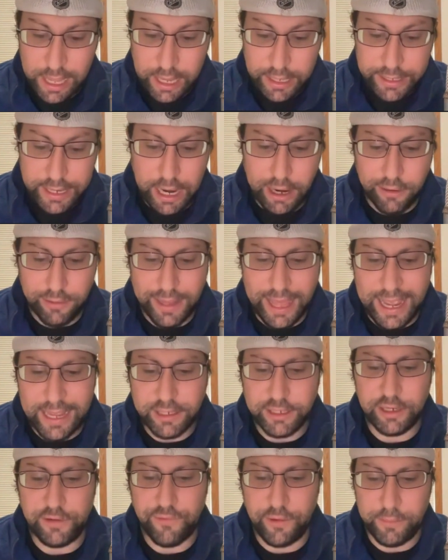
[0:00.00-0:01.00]
Now, it
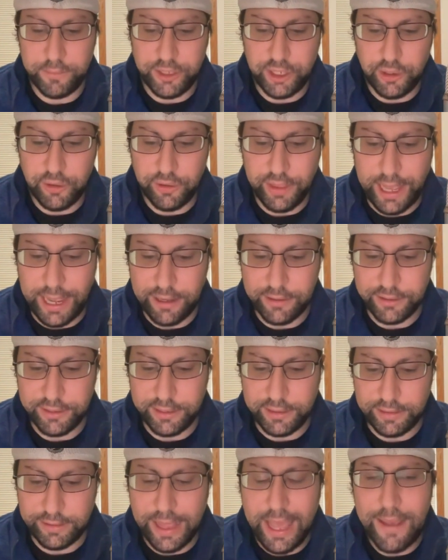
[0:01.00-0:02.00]
lasted from two thousand
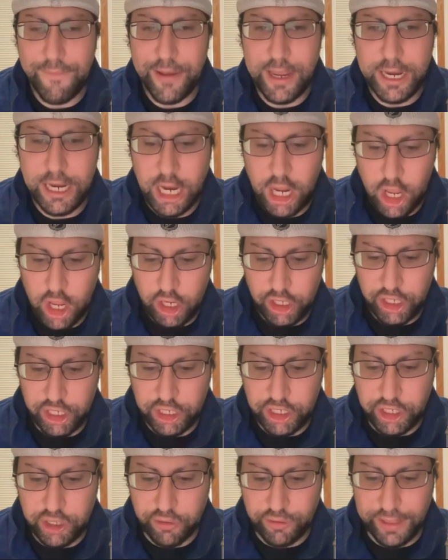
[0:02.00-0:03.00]
eleven to
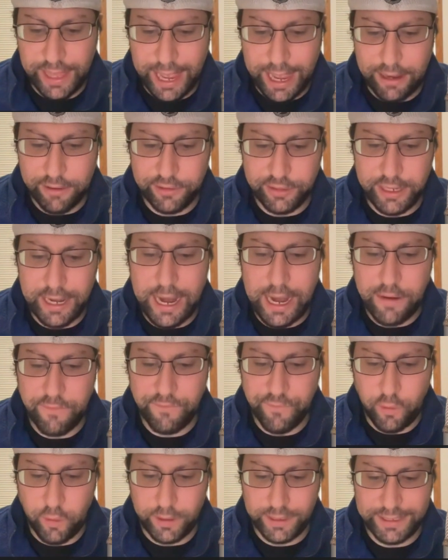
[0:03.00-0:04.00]
two thousand
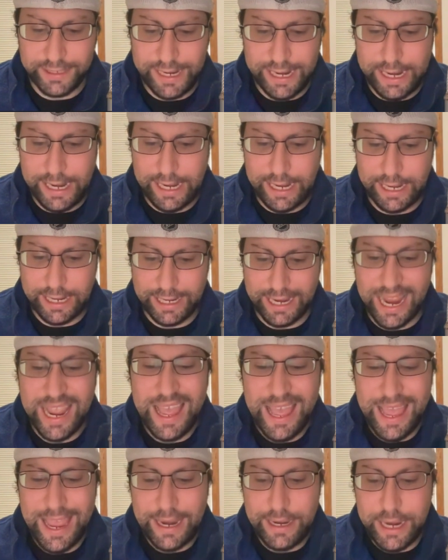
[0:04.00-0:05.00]
fourteen.
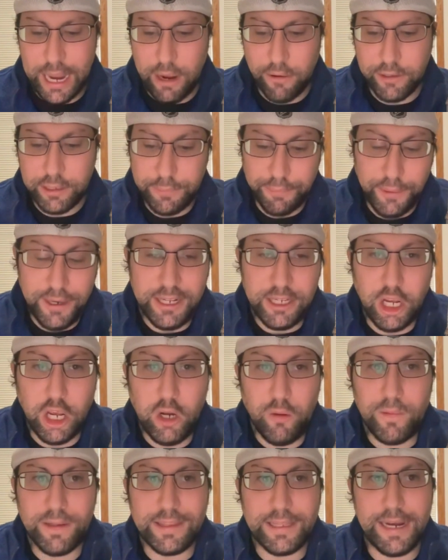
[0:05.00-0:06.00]
Now, he's pretty
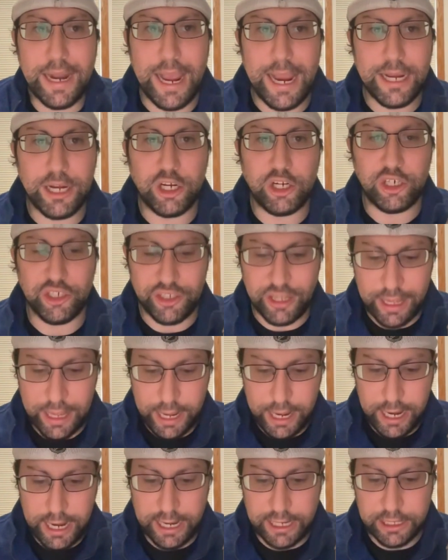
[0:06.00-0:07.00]
good with the Niners.
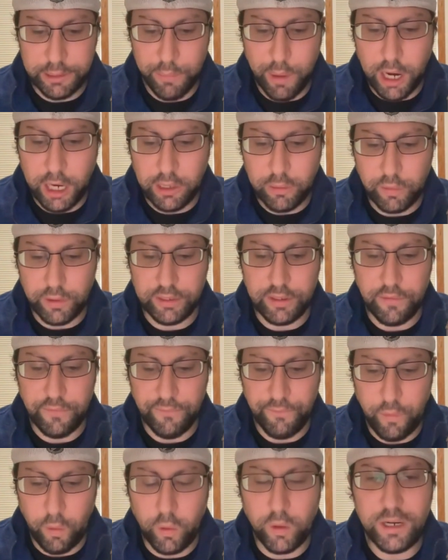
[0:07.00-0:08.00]
His mark was
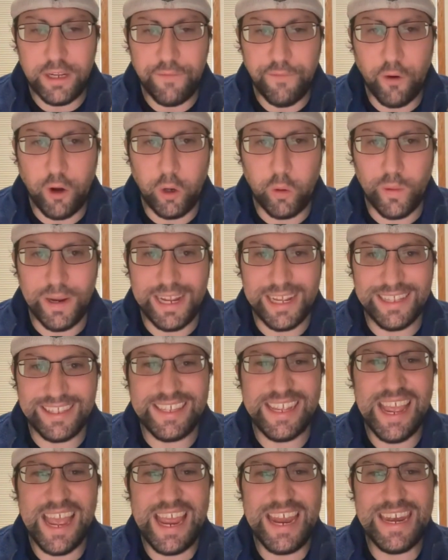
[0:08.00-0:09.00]
forty-four
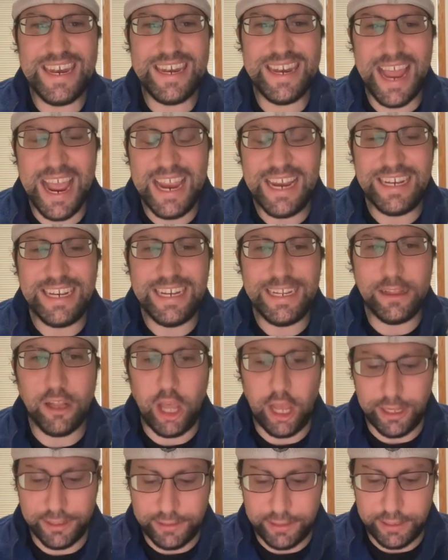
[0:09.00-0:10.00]
wins, nineteen
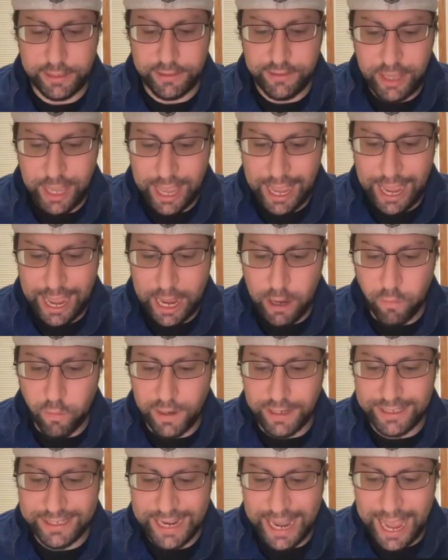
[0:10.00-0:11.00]
losses, and
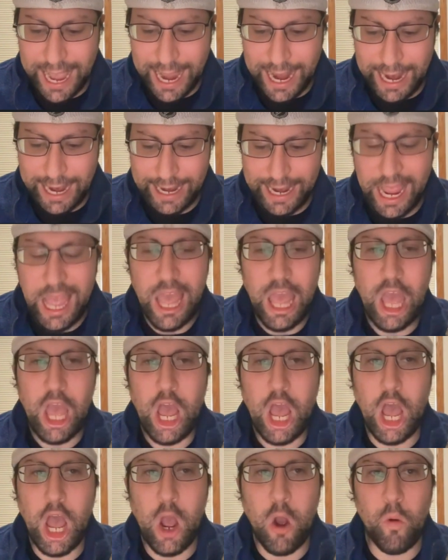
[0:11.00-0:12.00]
one tie.
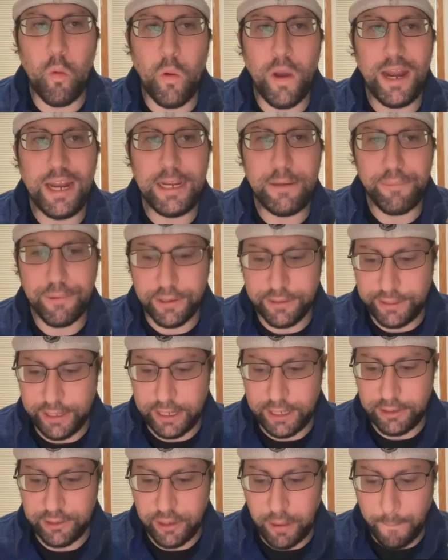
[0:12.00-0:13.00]
A winning
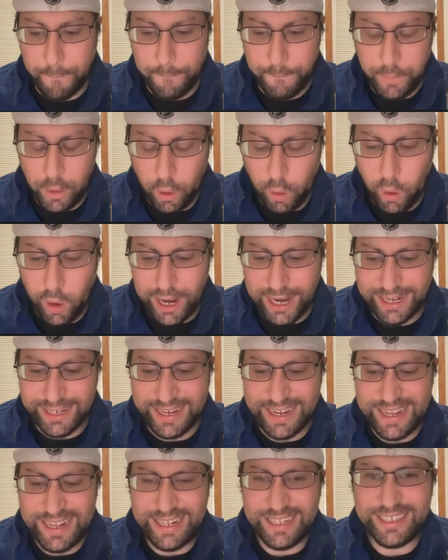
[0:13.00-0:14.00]
percentage of
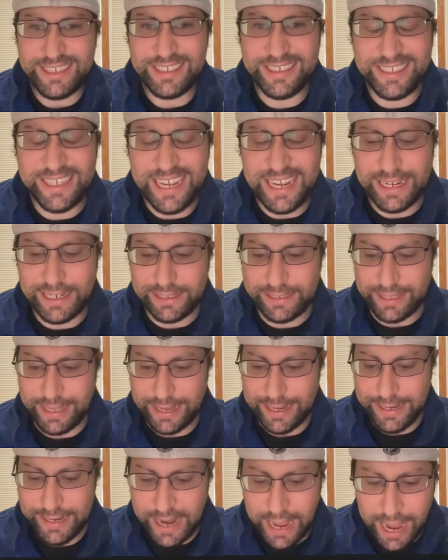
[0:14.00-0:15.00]
point six
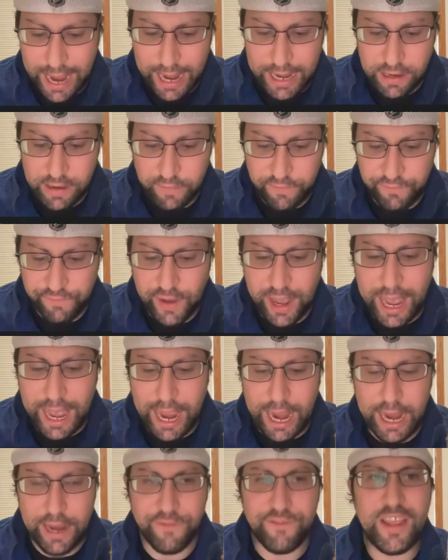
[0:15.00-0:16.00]
nine
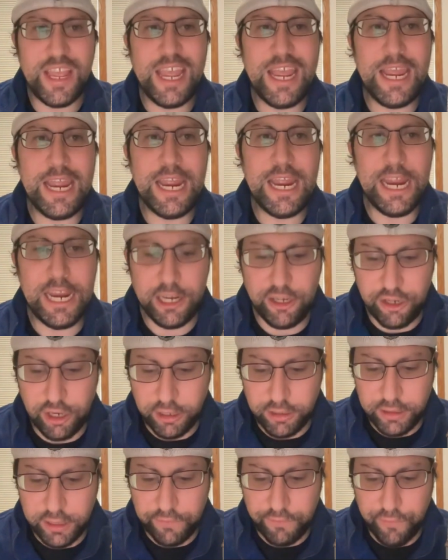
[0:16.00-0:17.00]
five. He
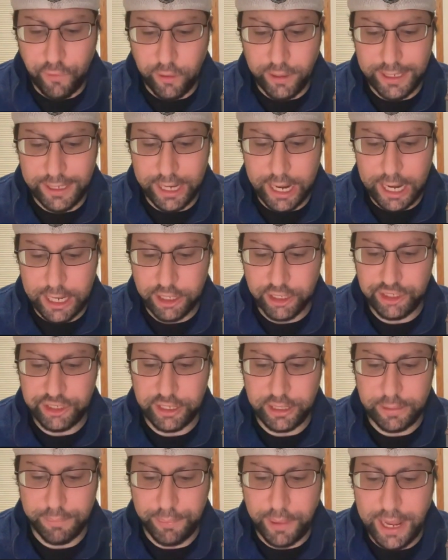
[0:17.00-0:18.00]
took the forty-niners
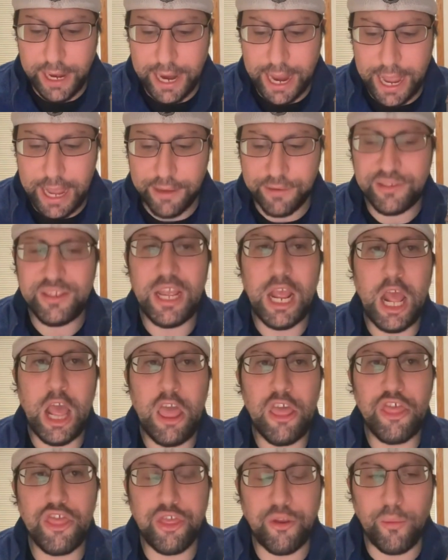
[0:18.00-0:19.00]
to the playoffs
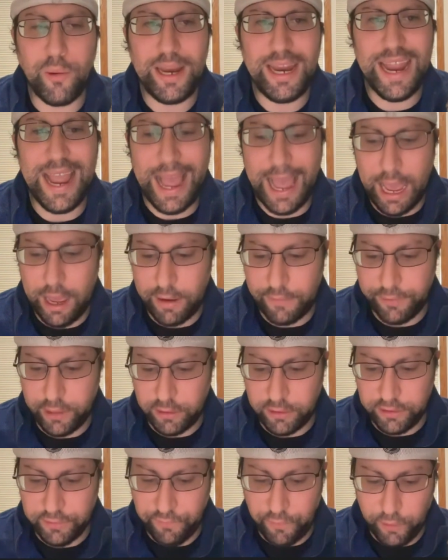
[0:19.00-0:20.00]
three out of
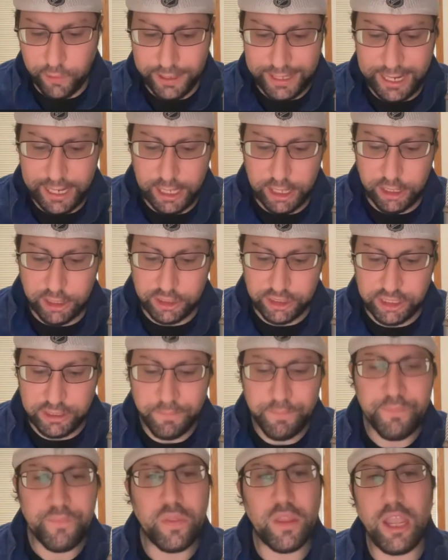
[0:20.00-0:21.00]
those four years.
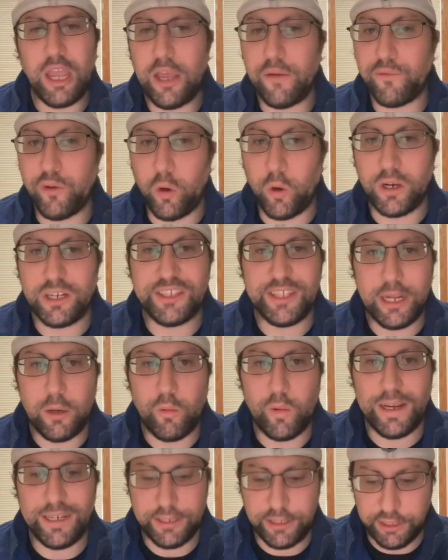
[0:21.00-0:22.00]
Of course, they
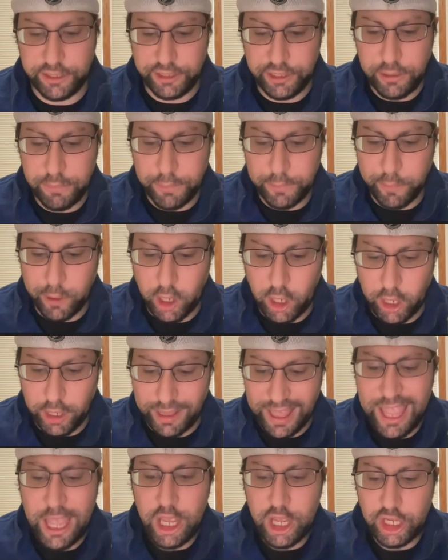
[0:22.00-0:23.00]
went to the Super
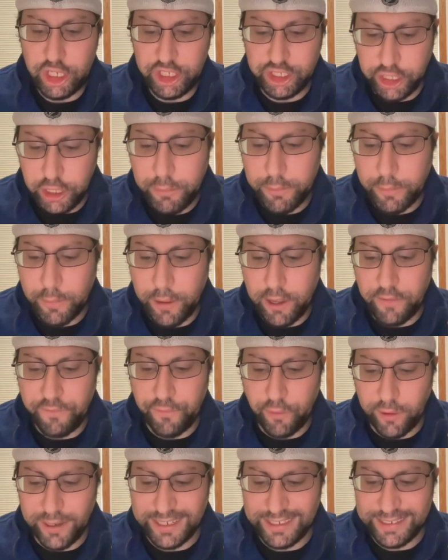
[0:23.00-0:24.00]
Bowl. Super Bowl
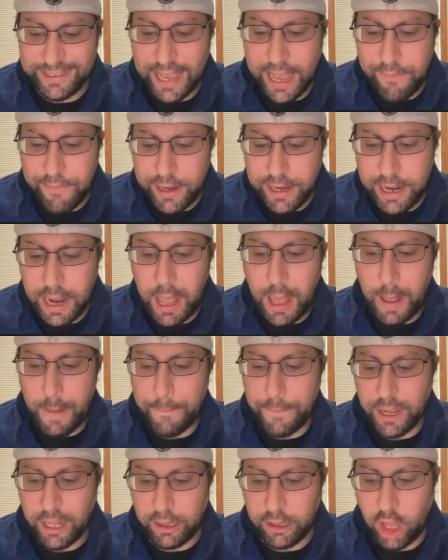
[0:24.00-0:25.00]
forty-seven,
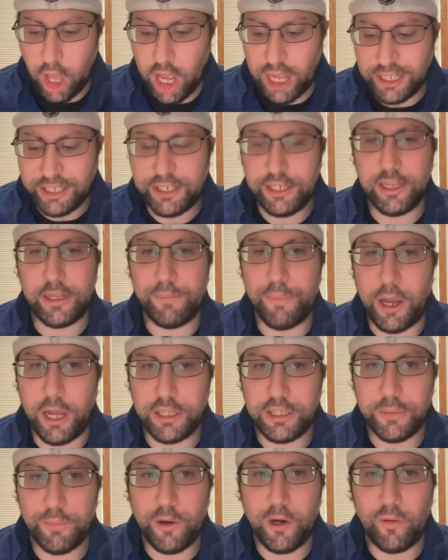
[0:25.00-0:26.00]
but lost to the
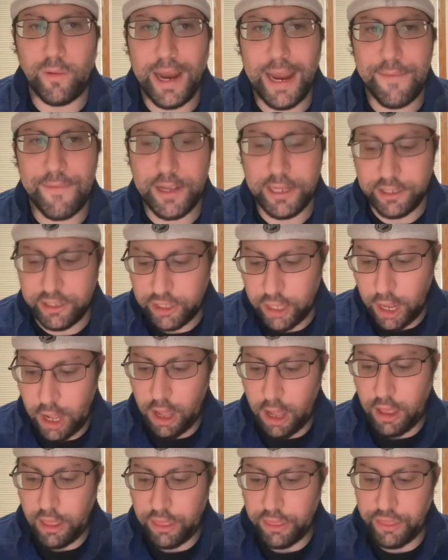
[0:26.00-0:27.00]
Baltimore Ravens
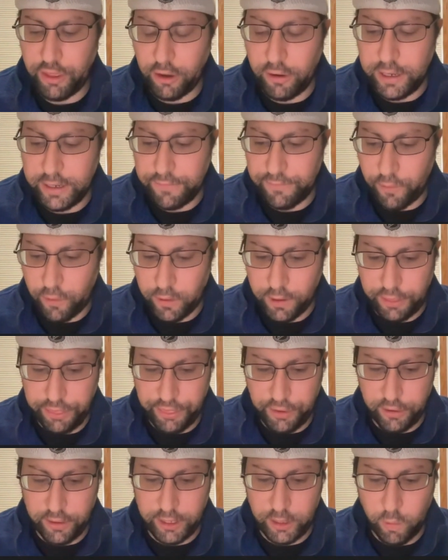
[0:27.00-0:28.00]
thirty-four
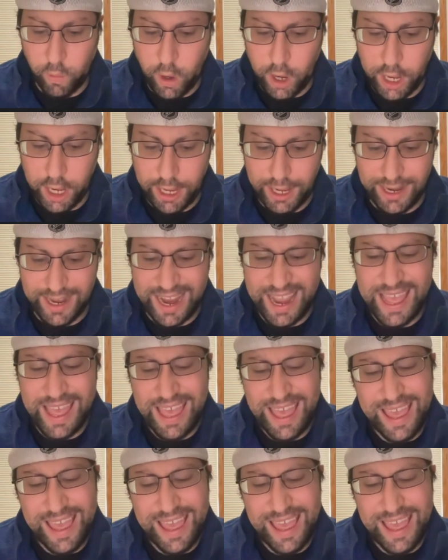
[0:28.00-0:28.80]
thirty-one.